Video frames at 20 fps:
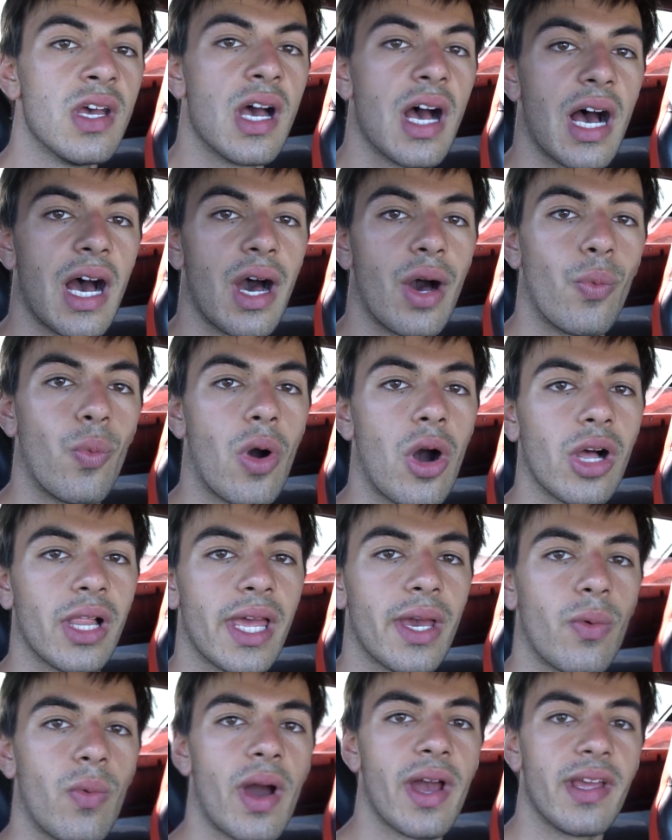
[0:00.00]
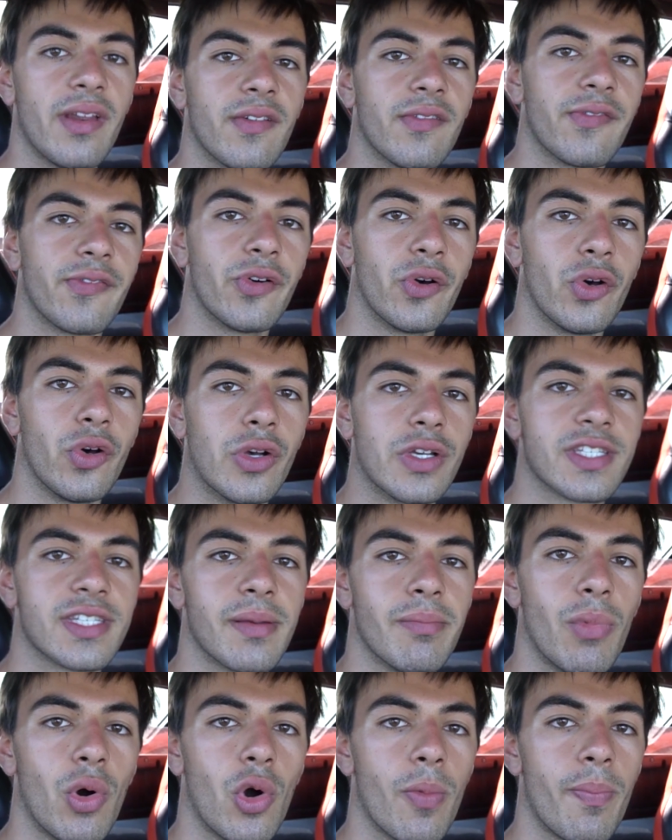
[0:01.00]
while I wait for
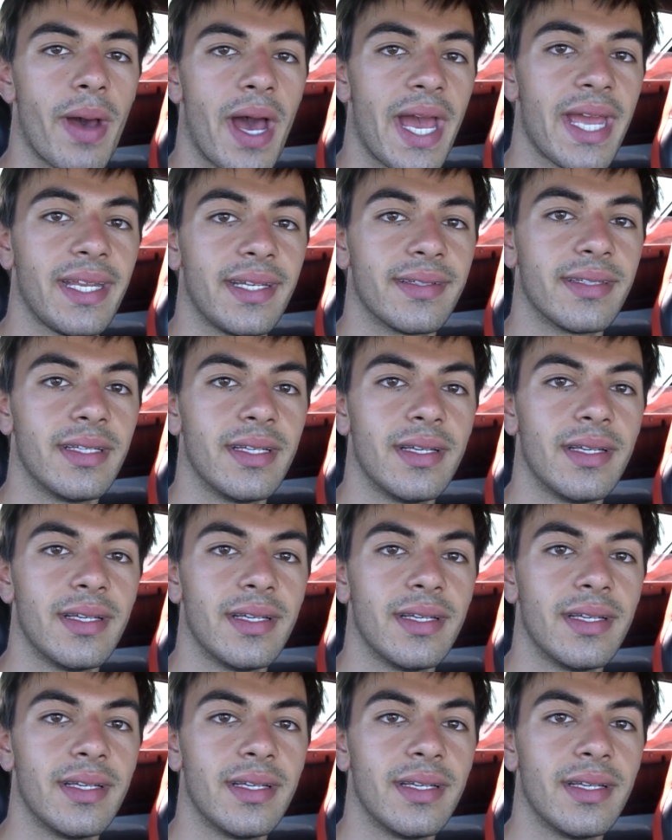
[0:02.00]
some more paint.